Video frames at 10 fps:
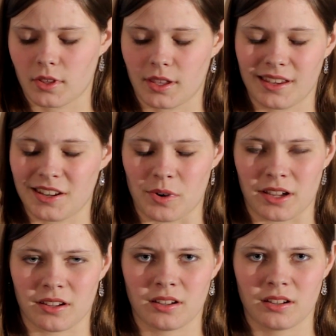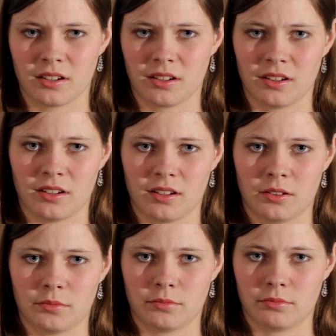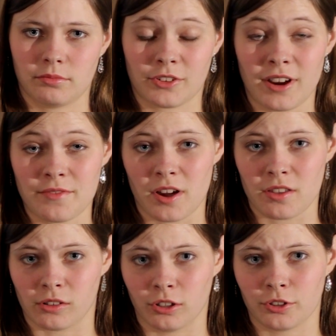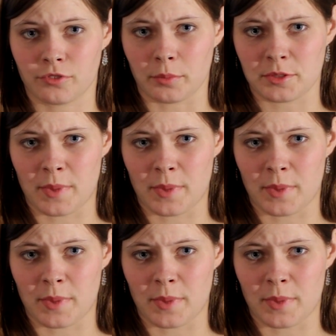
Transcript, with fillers: Anyway, my grandfather learned from his